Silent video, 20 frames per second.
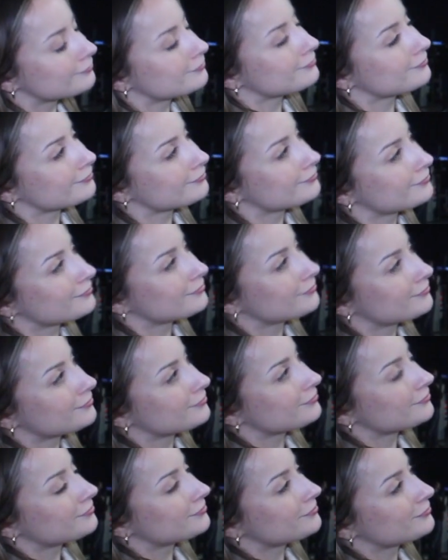
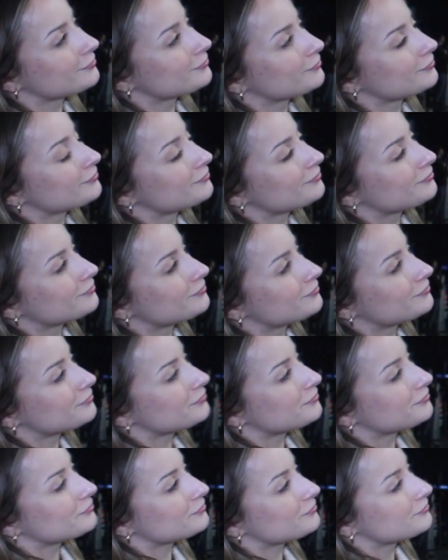
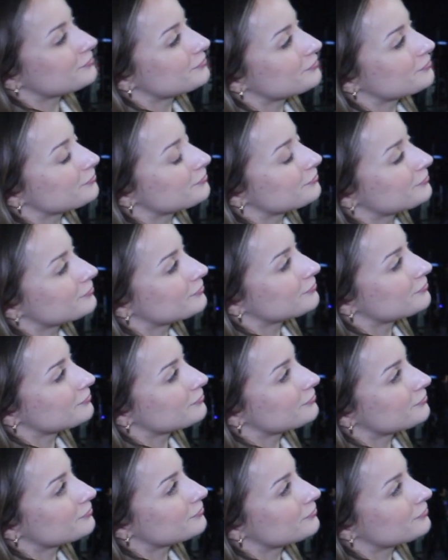
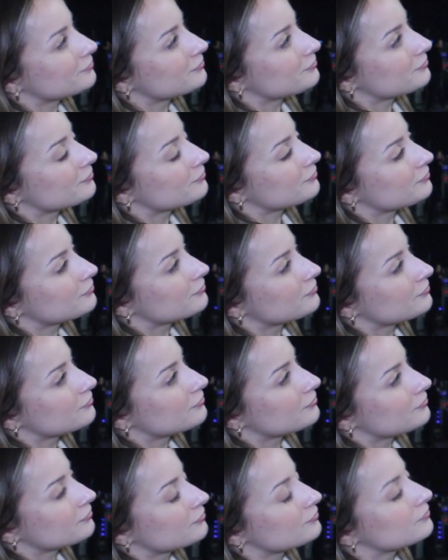
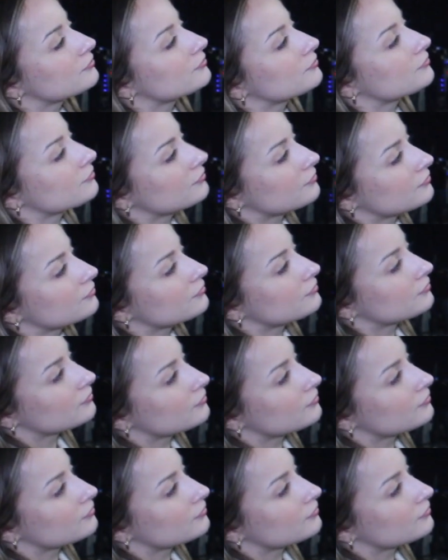[no speech]